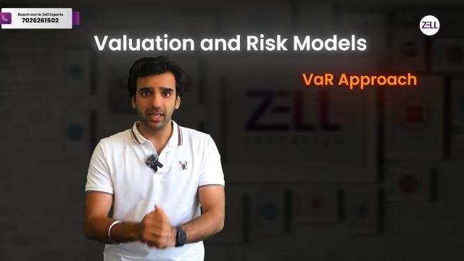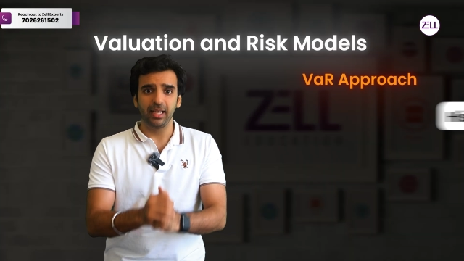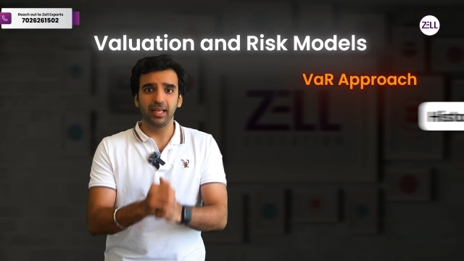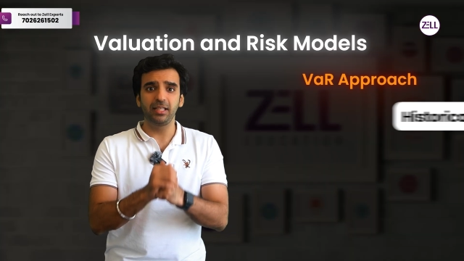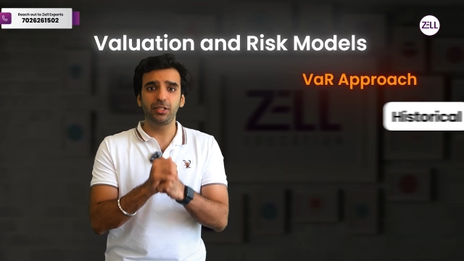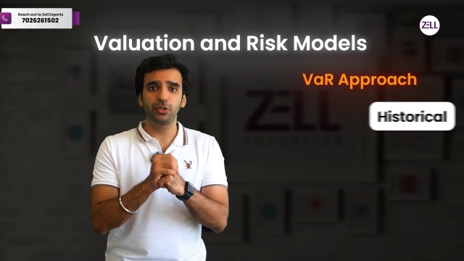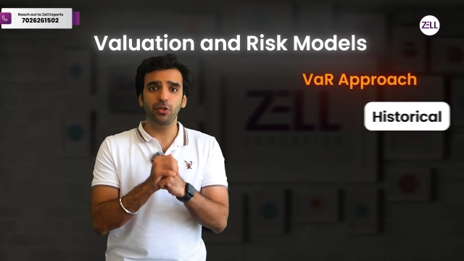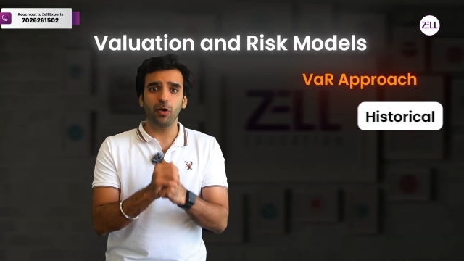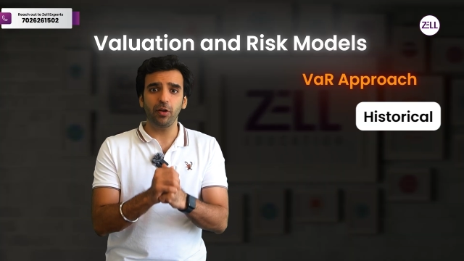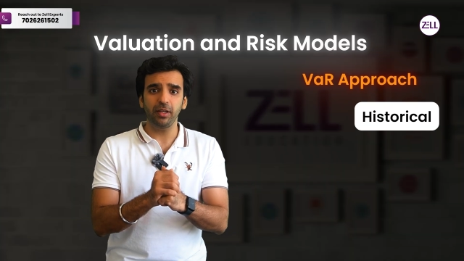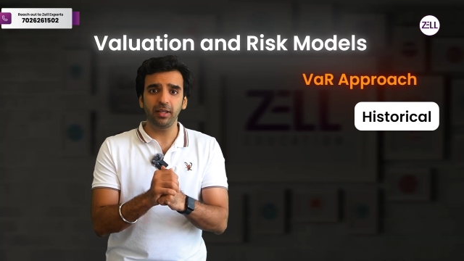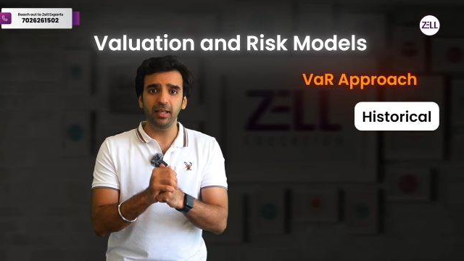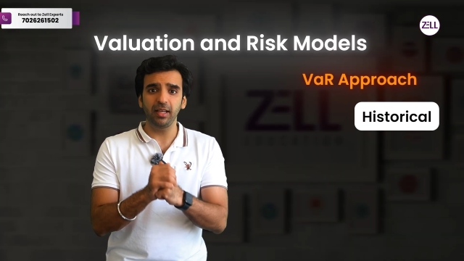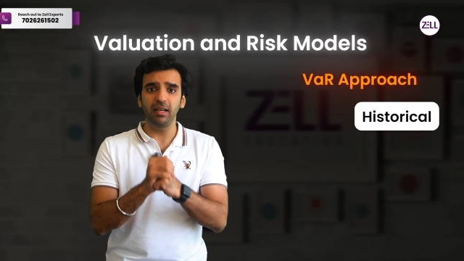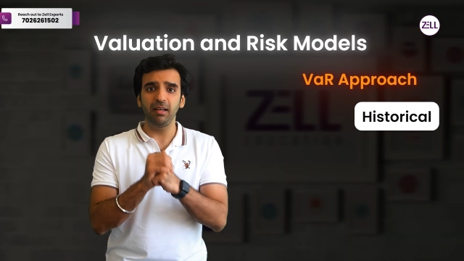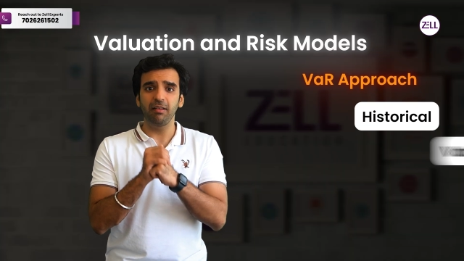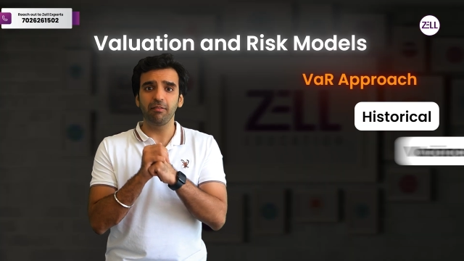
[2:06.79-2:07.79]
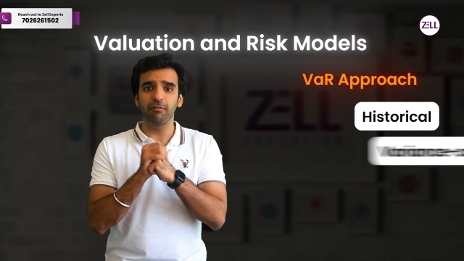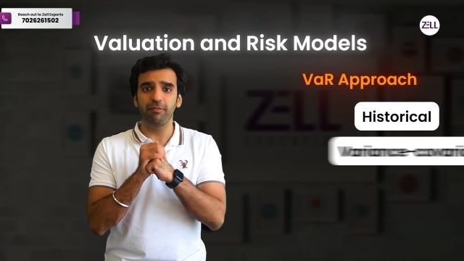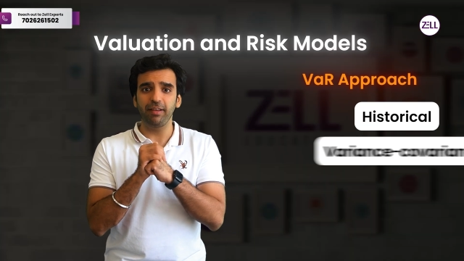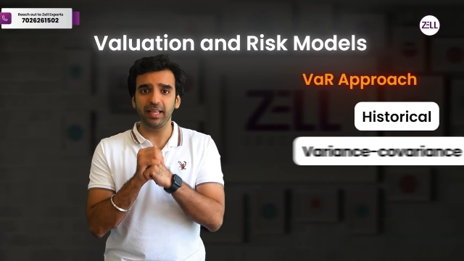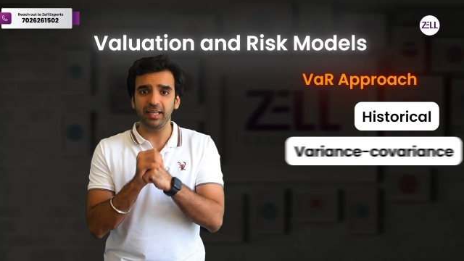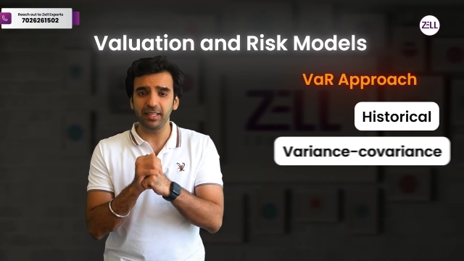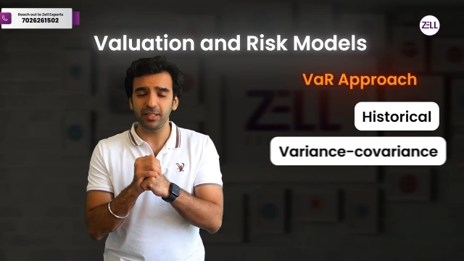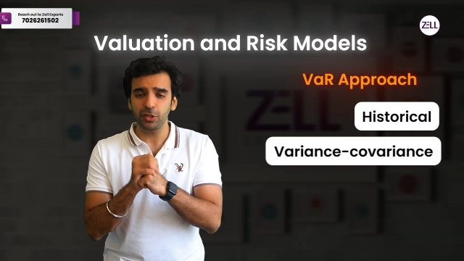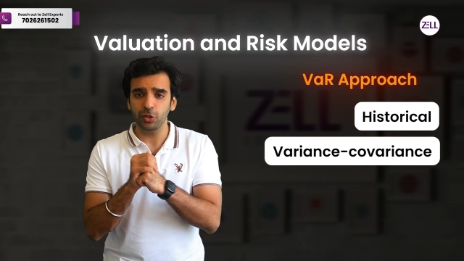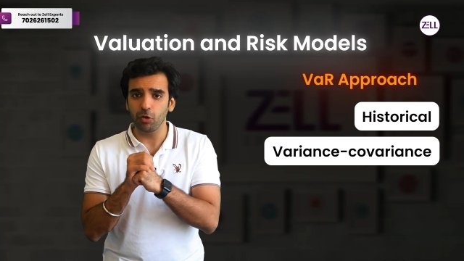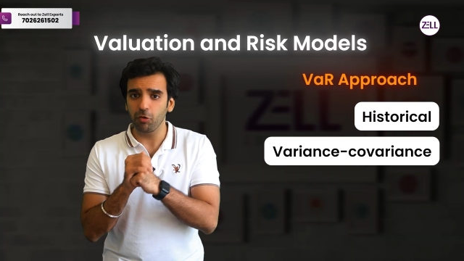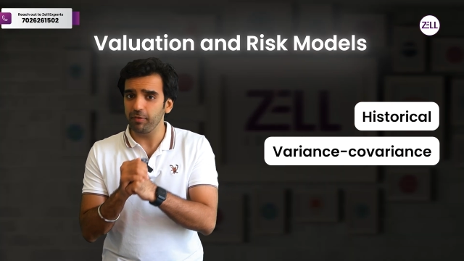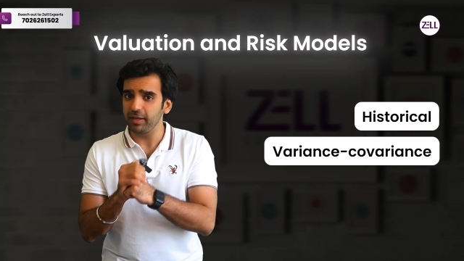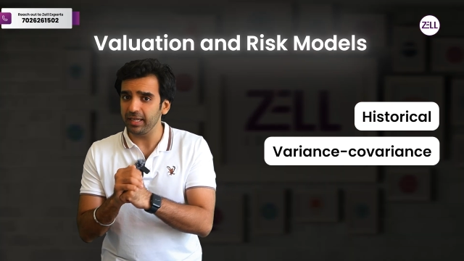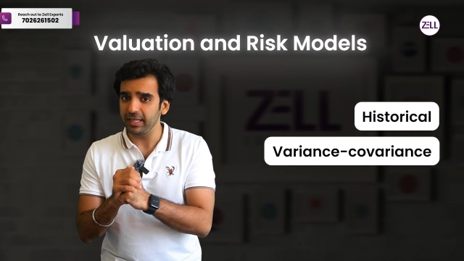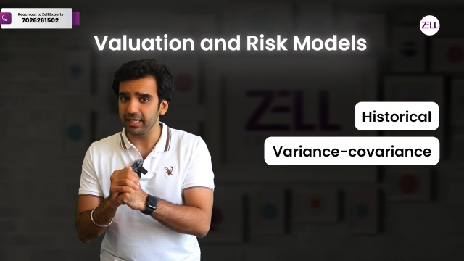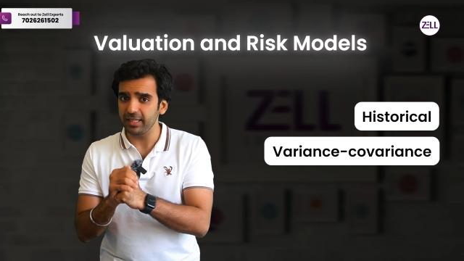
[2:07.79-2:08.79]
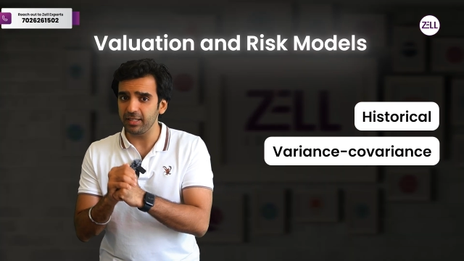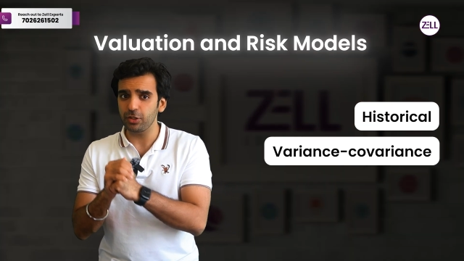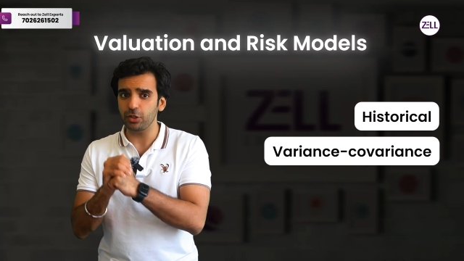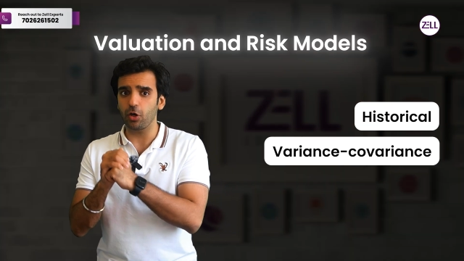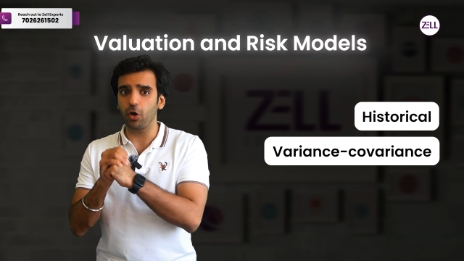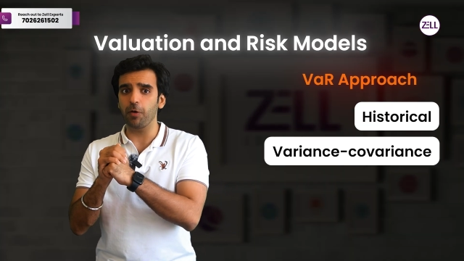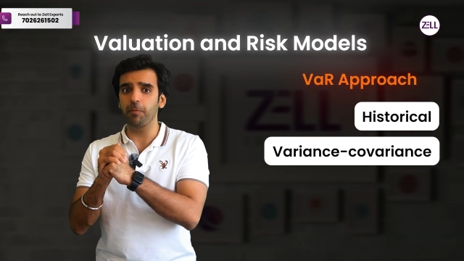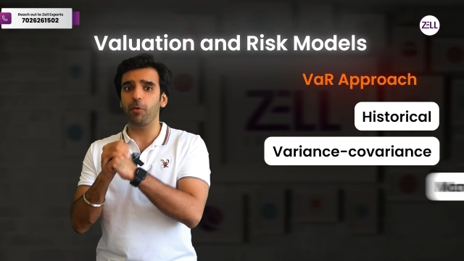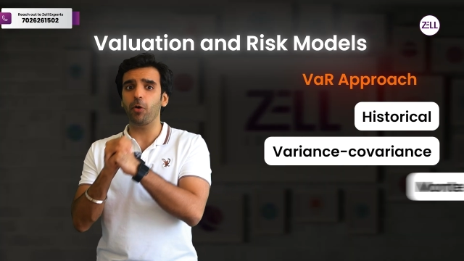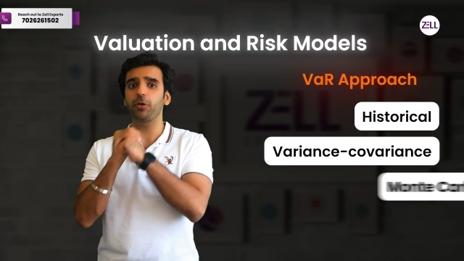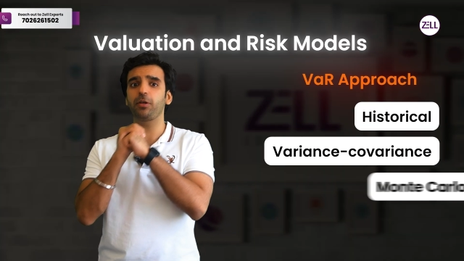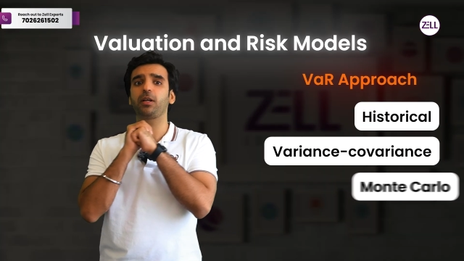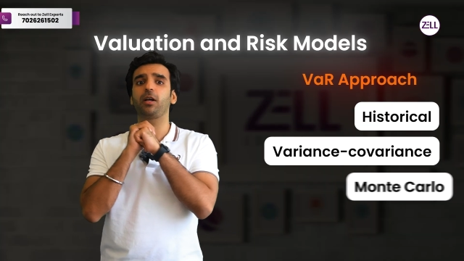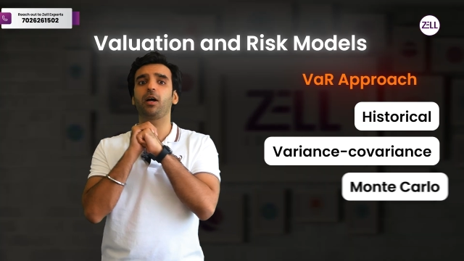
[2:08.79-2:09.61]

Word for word: historical, variance covariance or Monte